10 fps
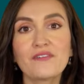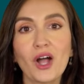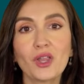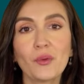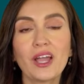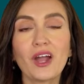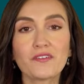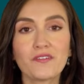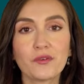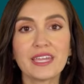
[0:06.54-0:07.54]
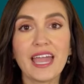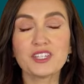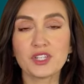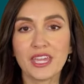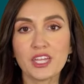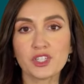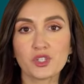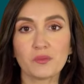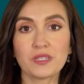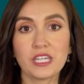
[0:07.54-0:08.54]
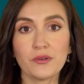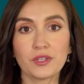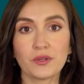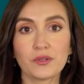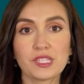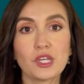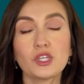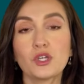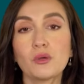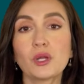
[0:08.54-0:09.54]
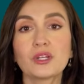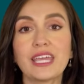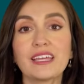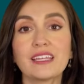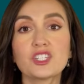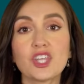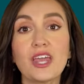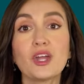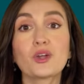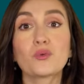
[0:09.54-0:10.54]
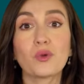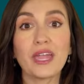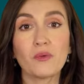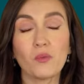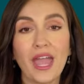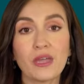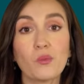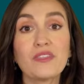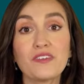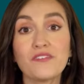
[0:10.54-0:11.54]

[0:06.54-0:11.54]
Following our free educational materials, you learn English in a great way with